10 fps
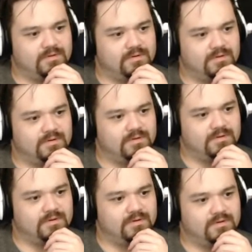
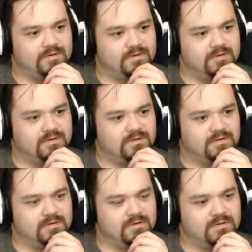
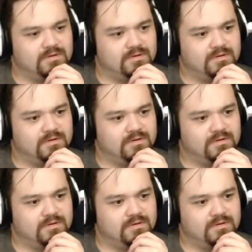(silence)